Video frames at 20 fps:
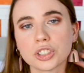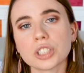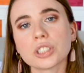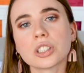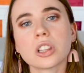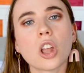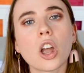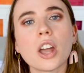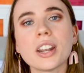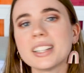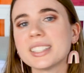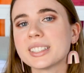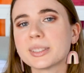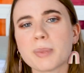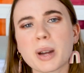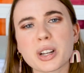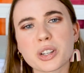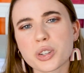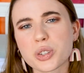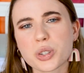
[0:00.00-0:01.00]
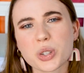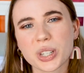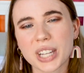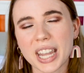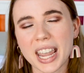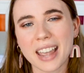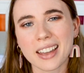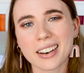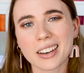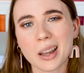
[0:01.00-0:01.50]
Just learn as much as you
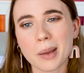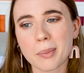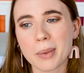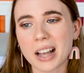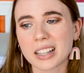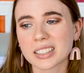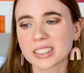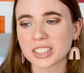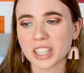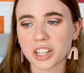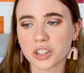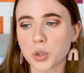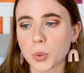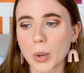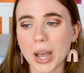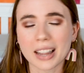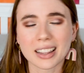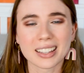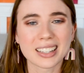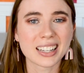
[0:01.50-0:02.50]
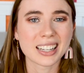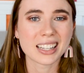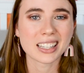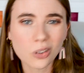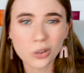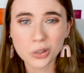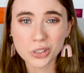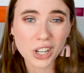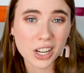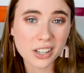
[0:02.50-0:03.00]
can about sexuality
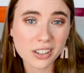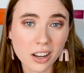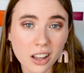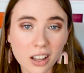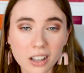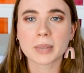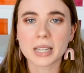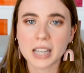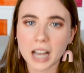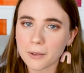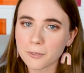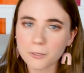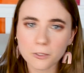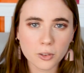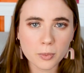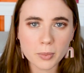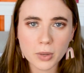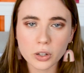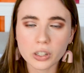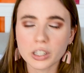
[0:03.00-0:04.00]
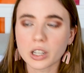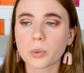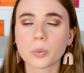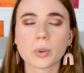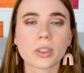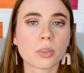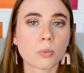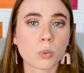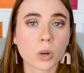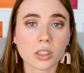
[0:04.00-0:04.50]
or gender. Become familiar
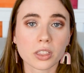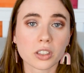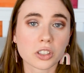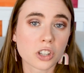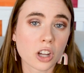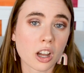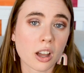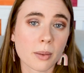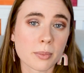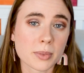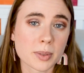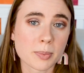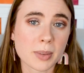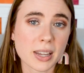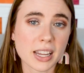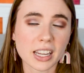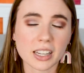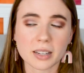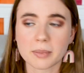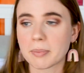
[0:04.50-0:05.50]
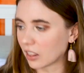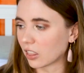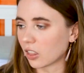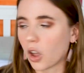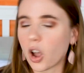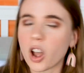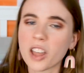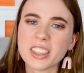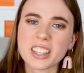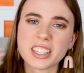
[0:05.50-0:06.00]
with what the terms mean.
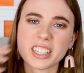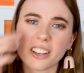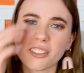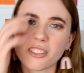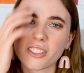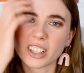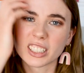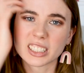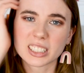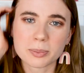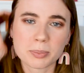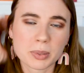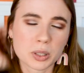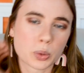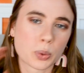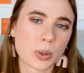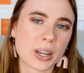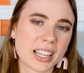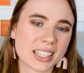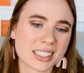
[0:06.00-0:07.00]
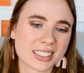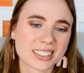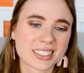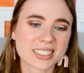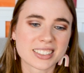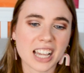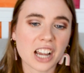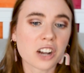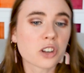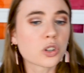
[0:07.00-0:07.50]
Learn the difference between
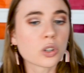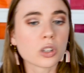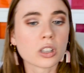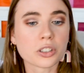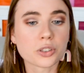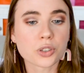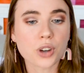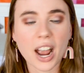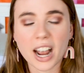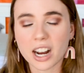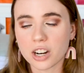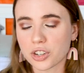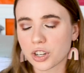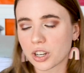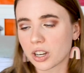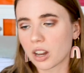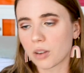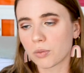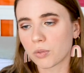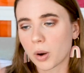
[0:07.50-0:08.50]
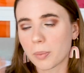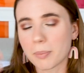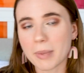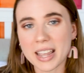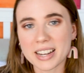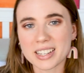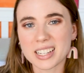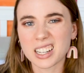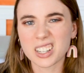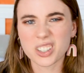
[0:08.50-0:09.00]
sexual attraction and
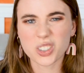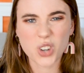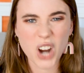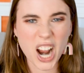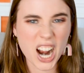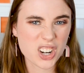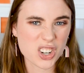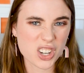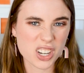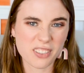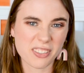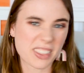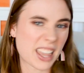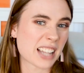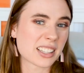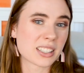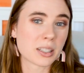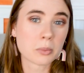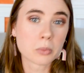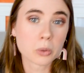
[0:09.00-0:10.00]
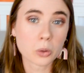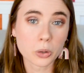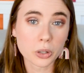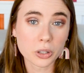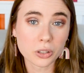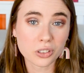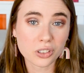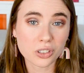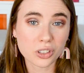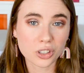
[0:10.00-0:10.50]
romantic attraction if that's
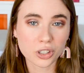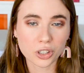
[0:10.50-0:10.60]
important to